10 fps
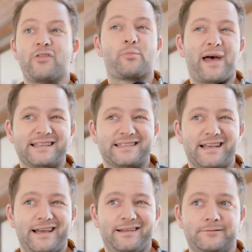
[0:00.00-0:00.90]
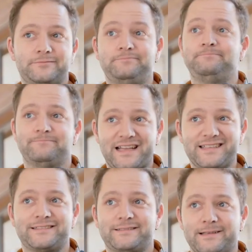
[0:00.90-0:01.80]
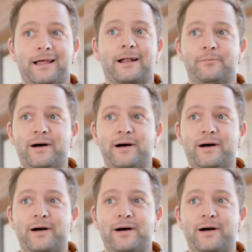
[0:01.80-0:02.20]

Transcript: On their pets, eh? That's a lot of